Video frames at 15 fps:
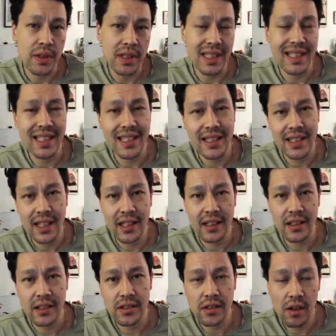the
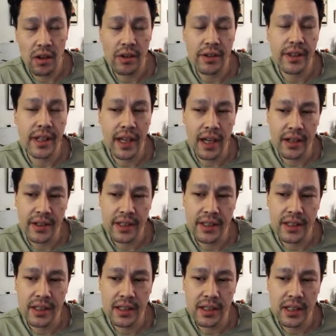details on the
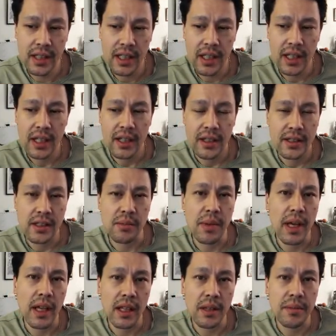character, some
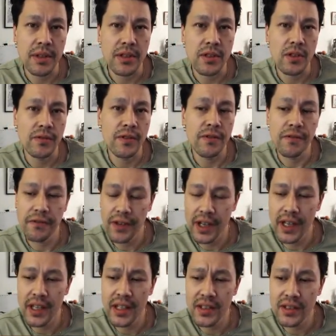elements of the
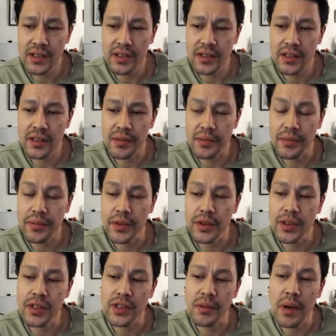face, you see
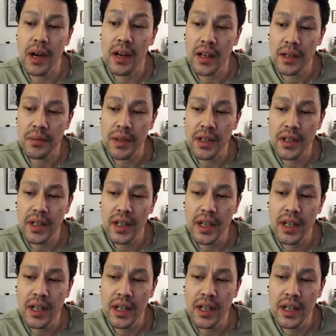some armor.